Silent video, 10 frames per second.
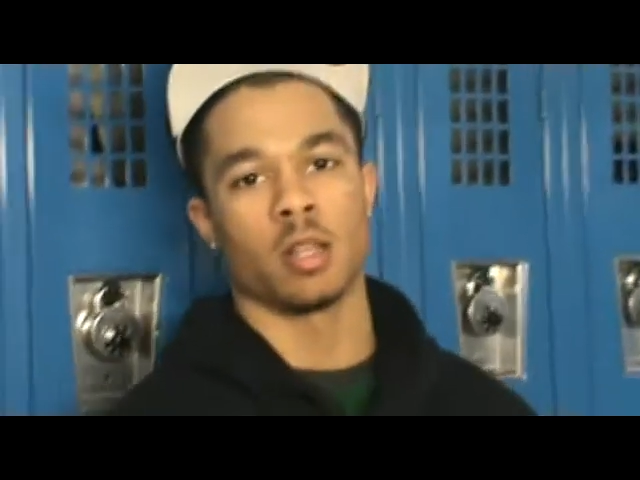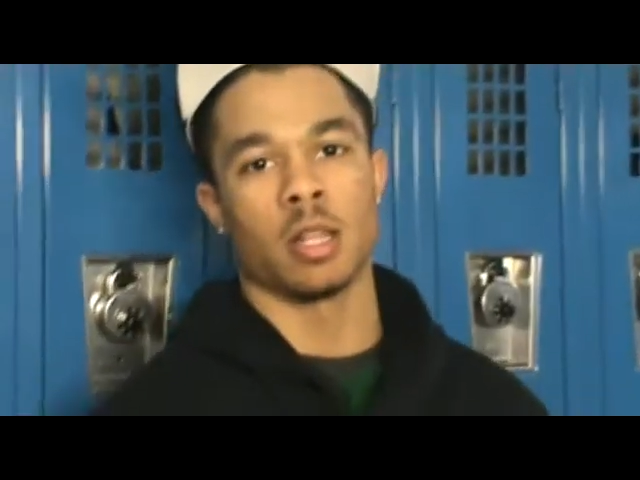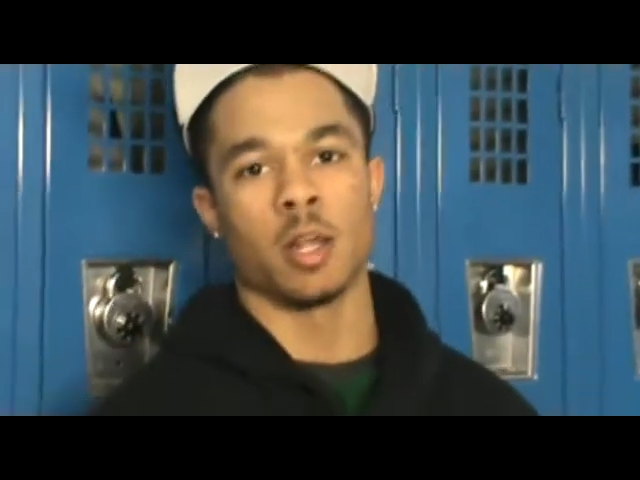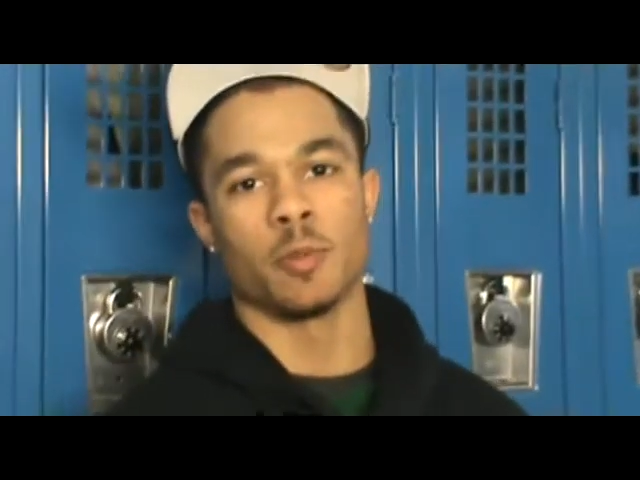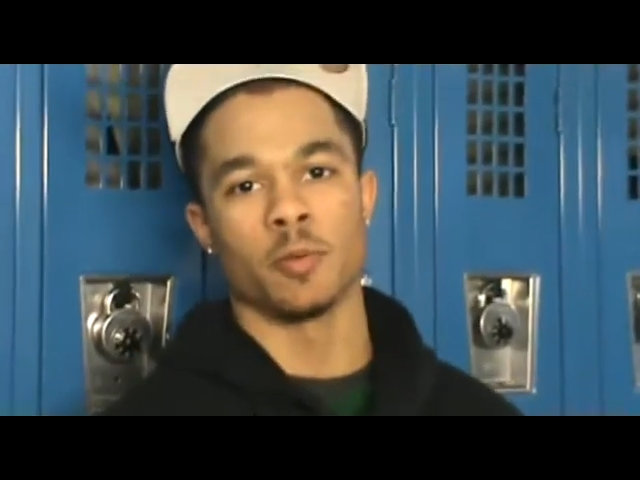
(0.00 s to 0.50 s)
a
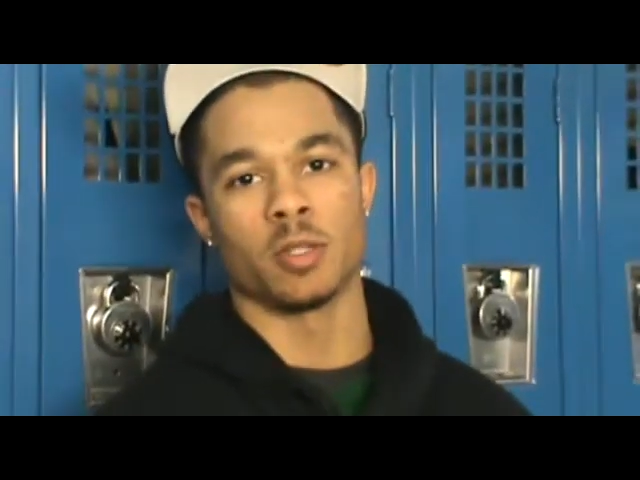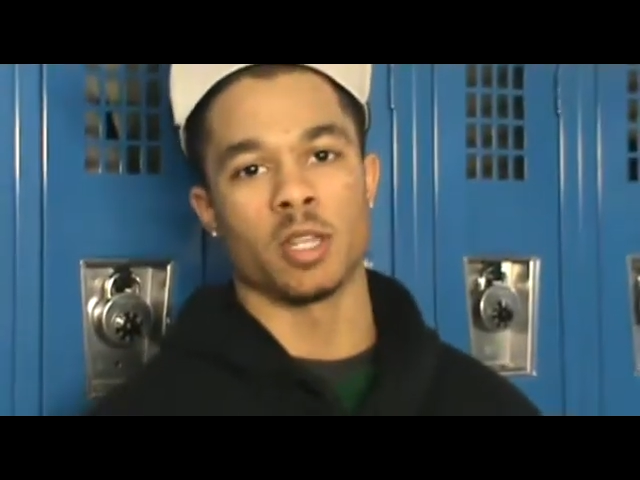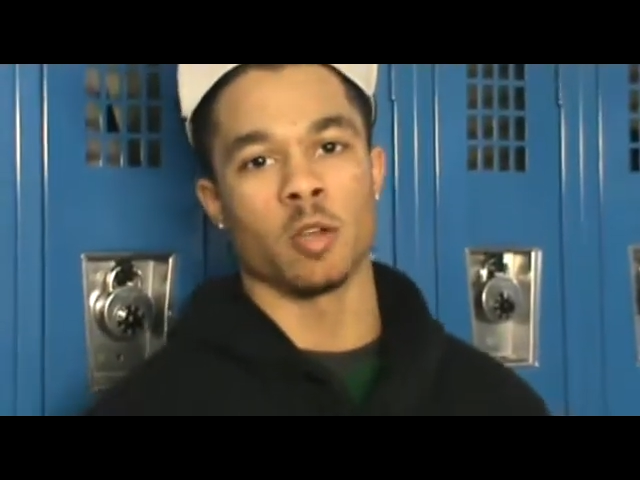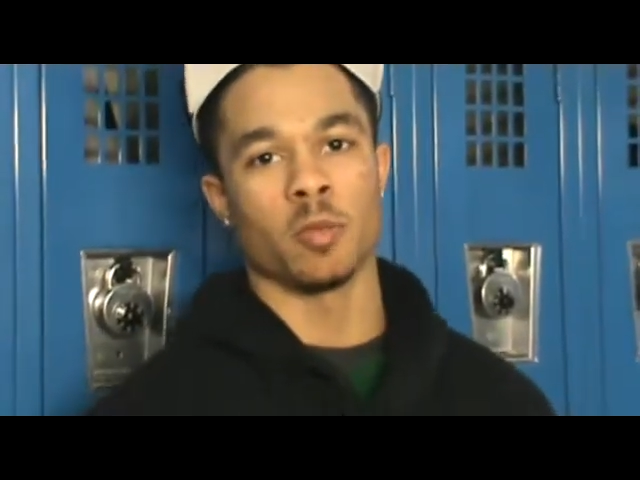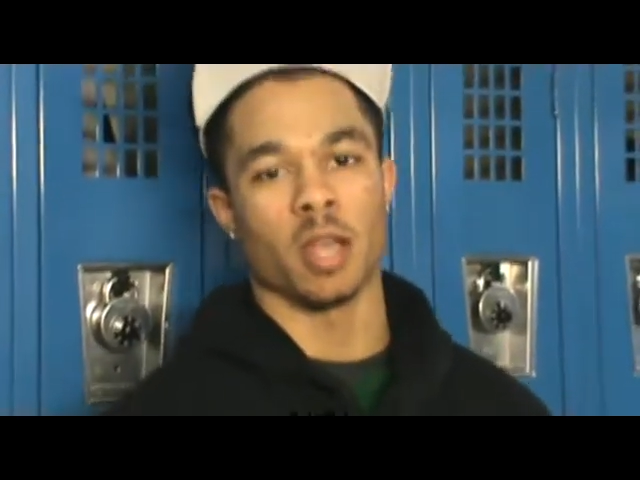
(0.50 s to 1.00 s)
lot of people
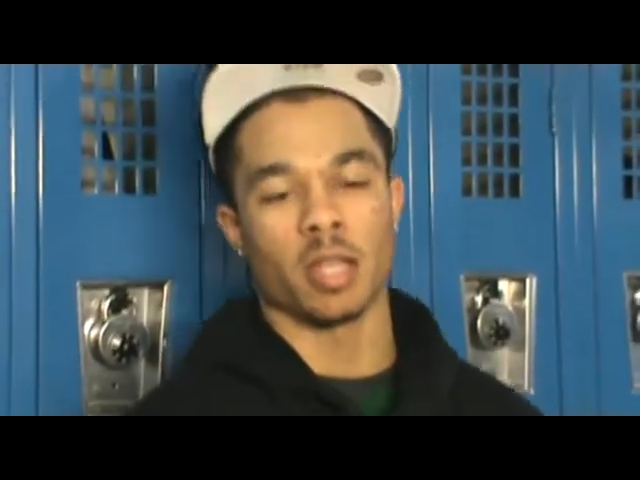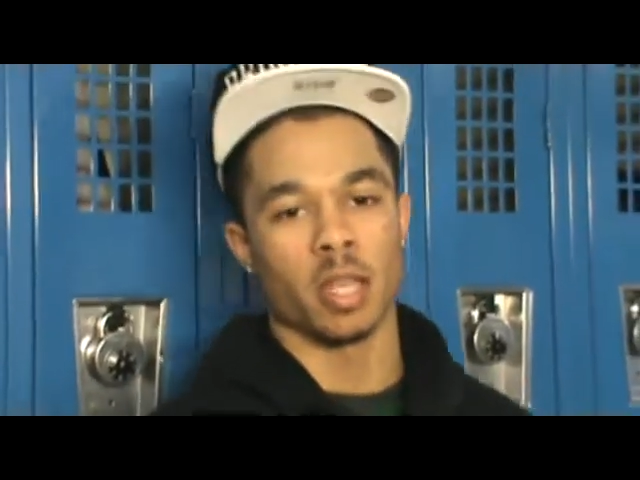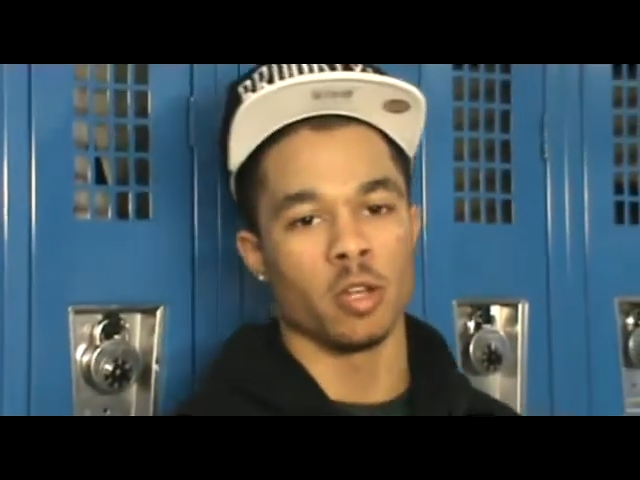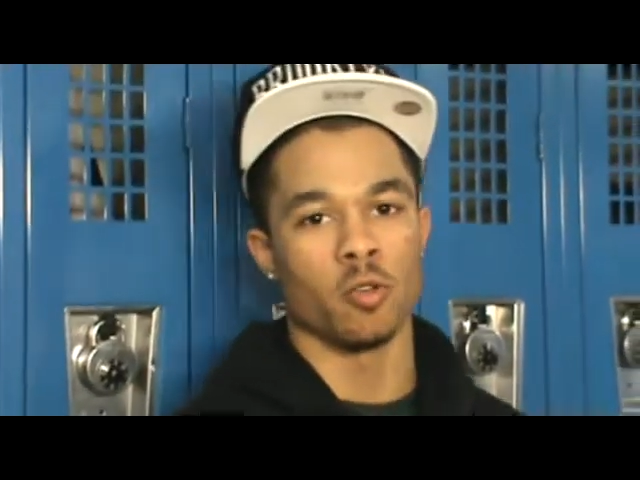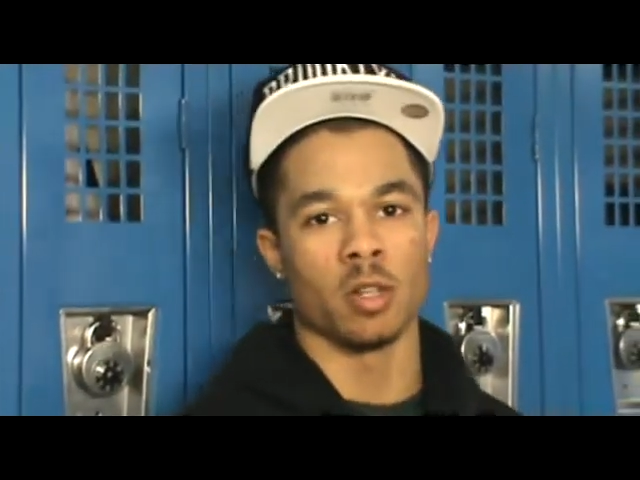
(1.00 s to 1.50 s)
tell me I
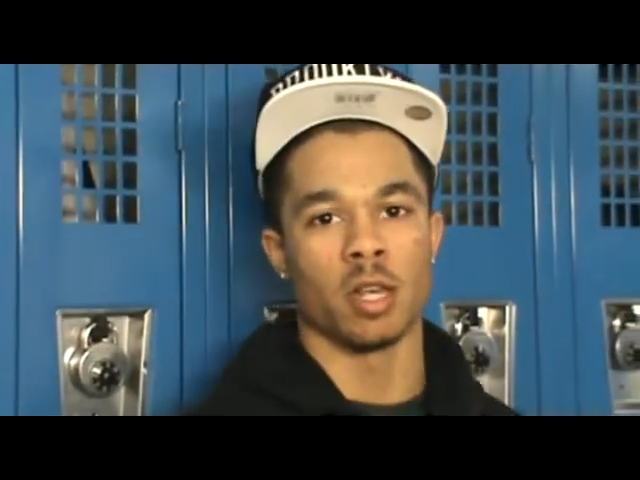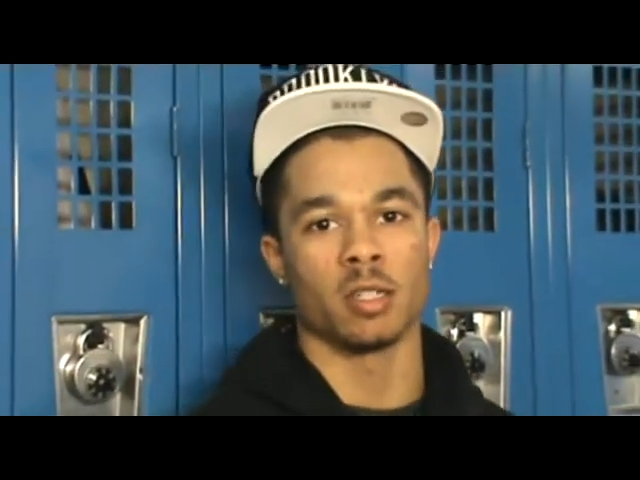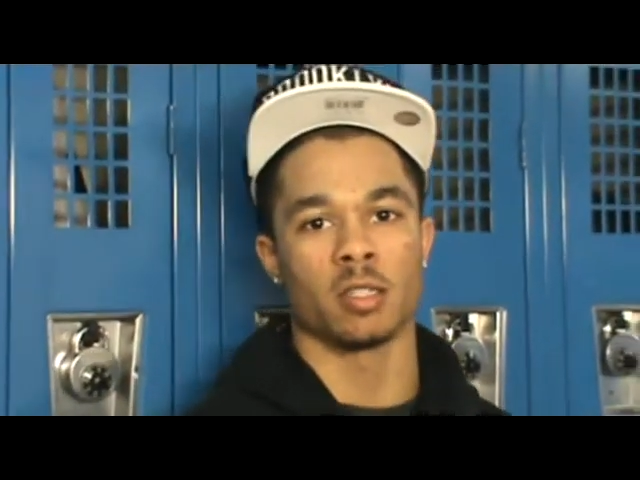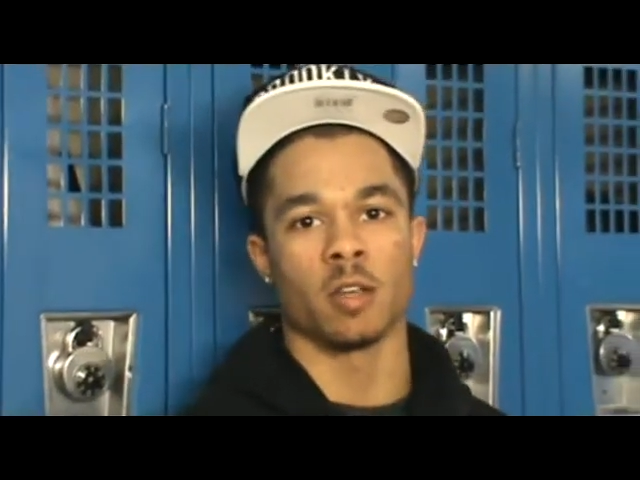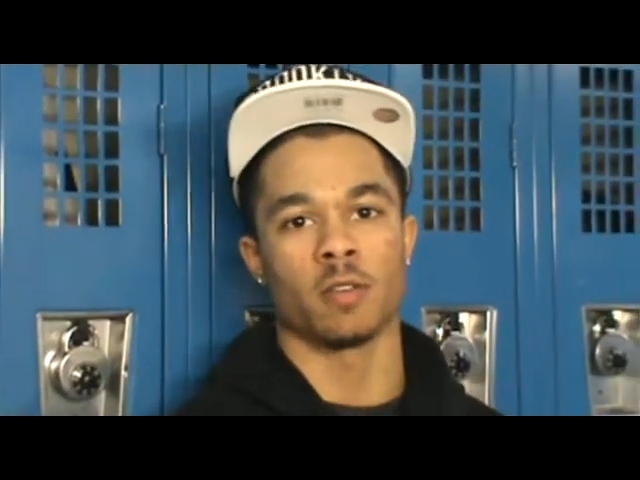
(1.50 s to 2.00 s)
can't do a lot
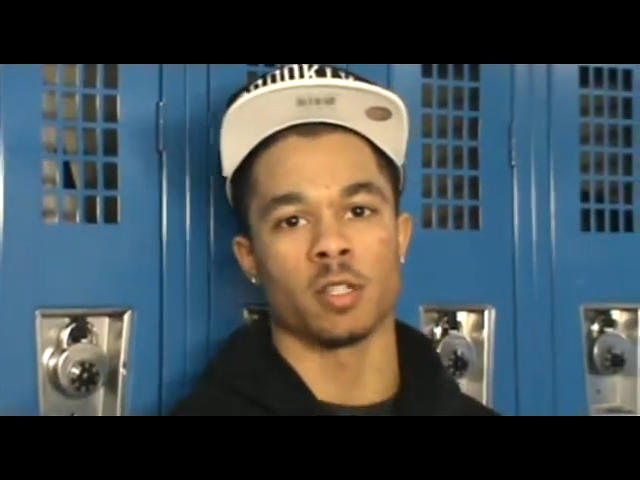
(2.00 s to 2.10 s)
of stuff